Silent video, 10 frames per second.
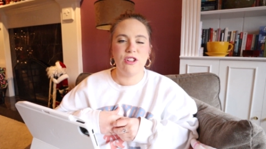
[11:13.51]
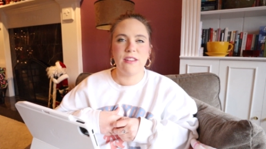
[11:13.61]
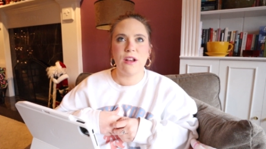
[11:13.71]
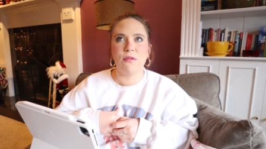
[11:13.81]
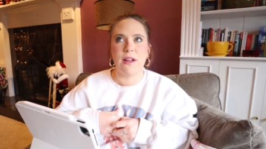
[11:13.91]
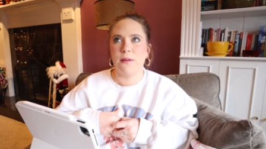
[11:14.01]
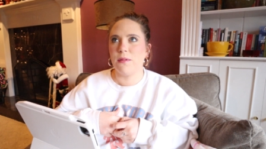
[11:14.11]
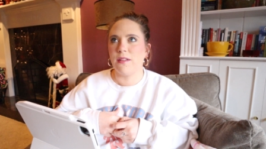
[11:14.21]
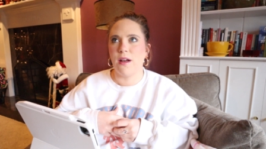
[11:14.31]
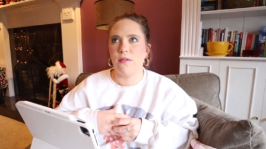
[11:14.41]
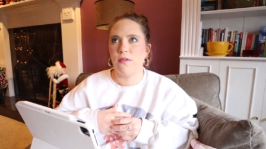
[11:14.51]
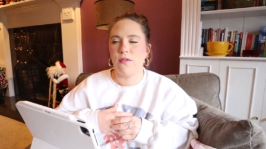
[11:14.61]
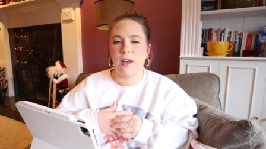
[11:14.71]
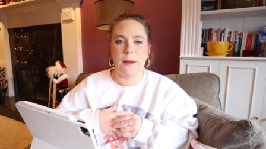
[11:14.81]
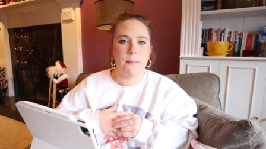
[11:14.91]
just like random stuff,
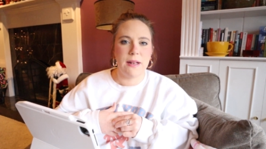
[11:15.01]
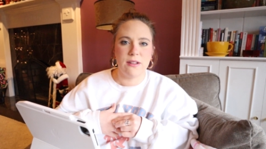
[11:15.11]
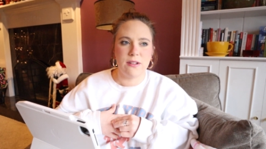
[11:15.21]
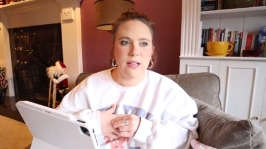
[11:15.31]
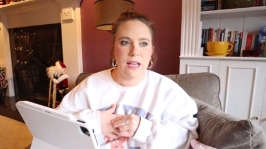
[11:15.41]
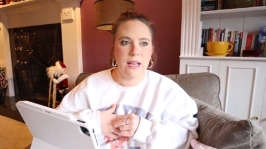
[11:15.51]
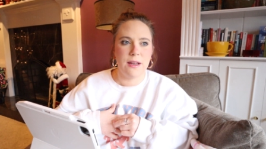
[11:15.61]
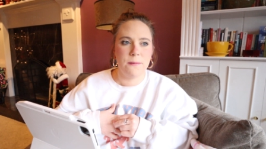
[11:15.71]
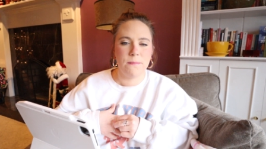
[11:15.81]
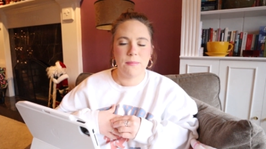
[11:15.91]
like mentally,